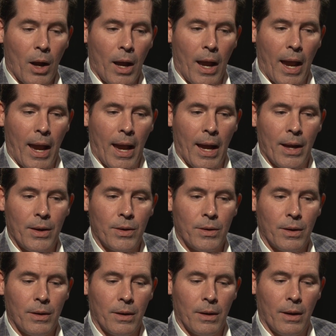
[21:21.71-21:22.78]
and
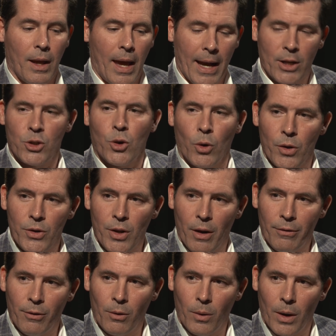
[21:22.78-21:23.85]
external
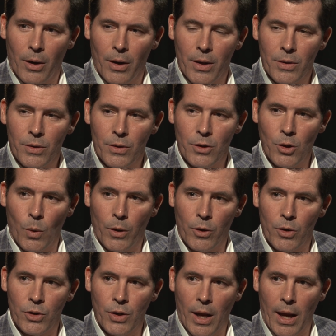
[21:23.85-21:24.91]
self-awareness. Do you
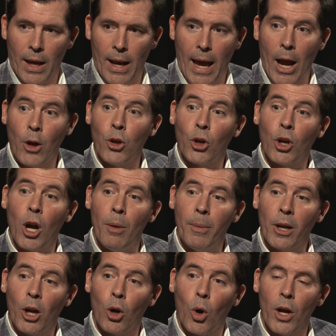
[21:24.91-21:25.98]
understand how you're
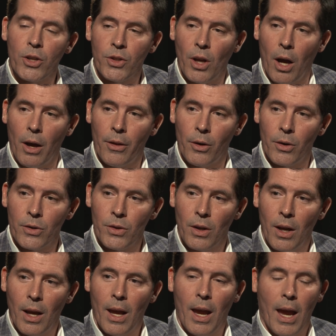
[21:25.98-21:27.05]
coming across to others?
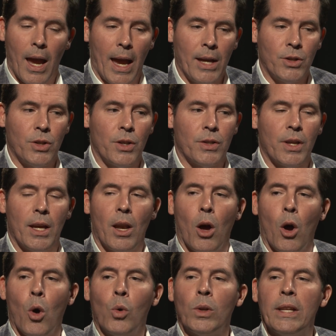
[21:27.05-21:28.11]
And she said
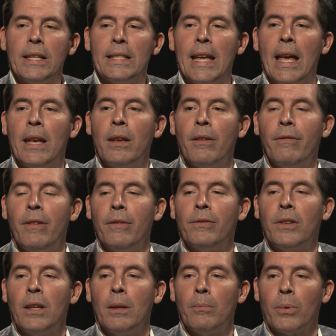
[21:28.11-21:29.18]
only 10 to
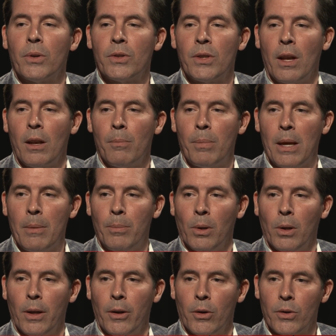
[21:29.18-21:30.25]
15% of
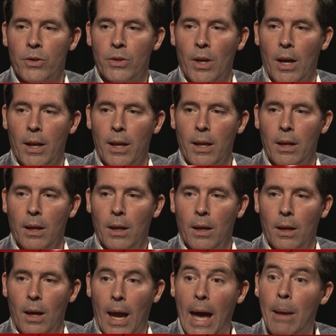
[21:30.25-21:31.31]
people in her study
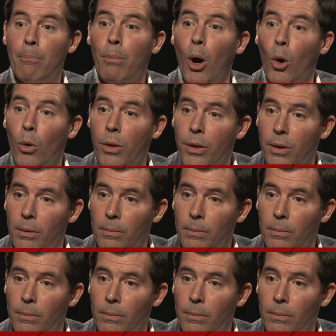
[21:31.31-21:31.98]
had both.